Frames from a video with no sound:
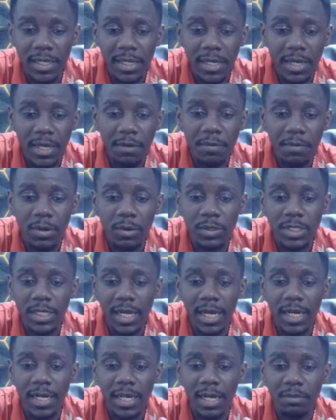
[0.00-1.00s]
Erin
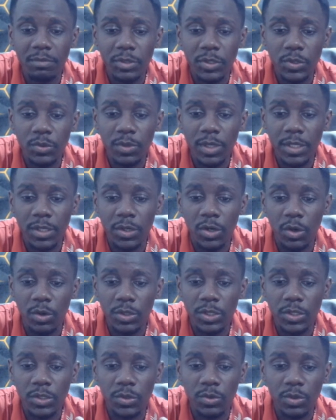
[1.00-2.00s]
Ochan, I'm sure the
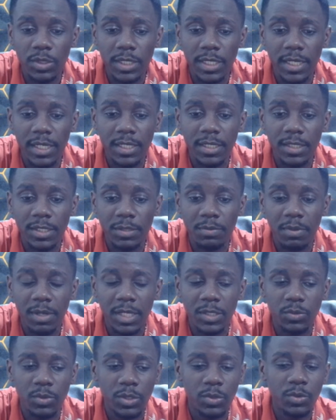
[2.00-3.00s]
coach is not telling these
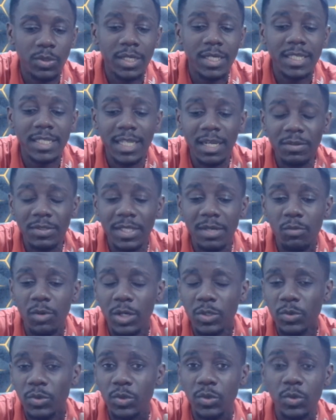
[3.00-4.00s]
players what to do. He tells them
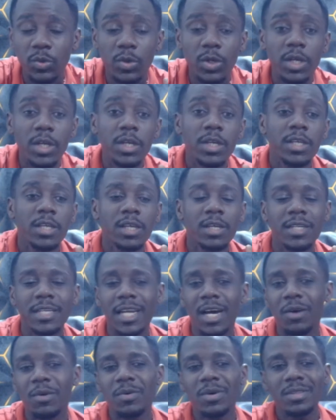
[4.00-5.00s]
what to do.
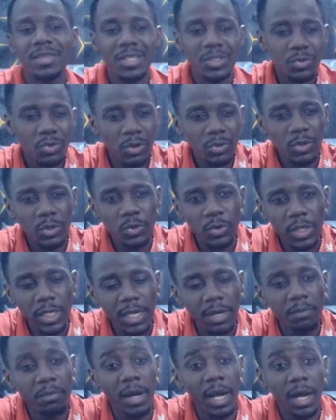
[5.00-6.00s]
Now, this coach you're talking
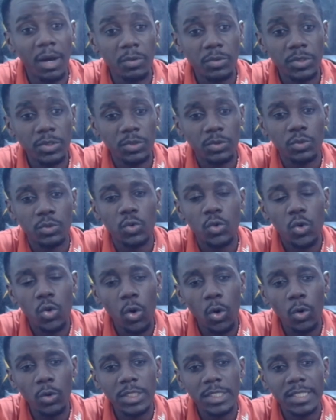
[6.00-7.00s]
about
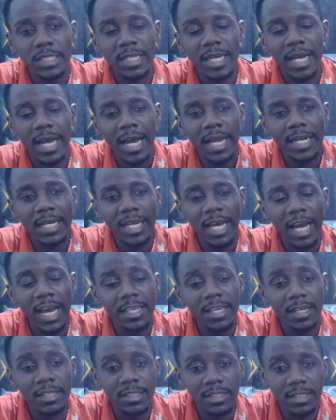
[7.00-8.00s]
coached an
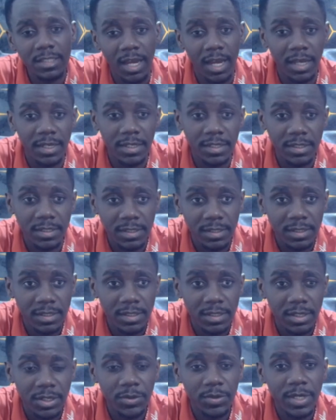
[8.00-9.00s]
Ajax side.
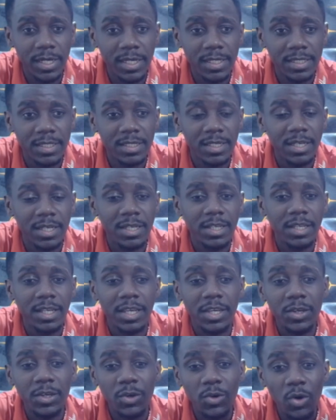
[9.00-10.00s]
You get?
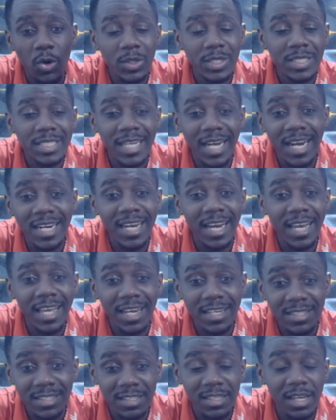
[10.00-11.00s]
He coached an
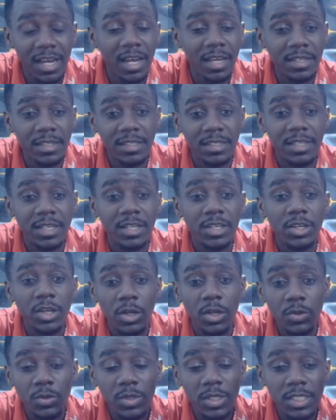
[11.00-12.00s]
Ajax side
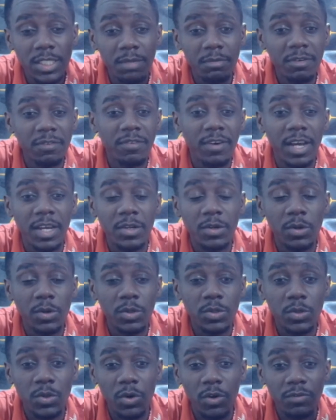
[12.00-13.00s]
to the
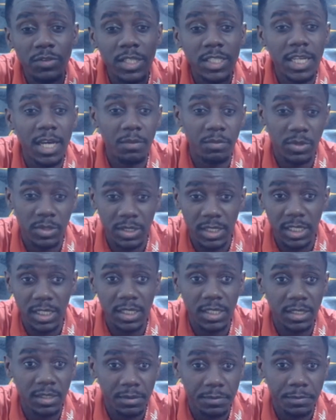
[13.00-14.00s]
semifinals of the Champions
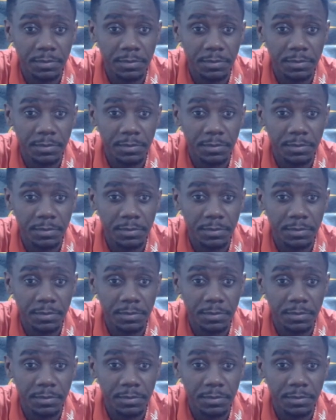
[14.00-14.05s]
League.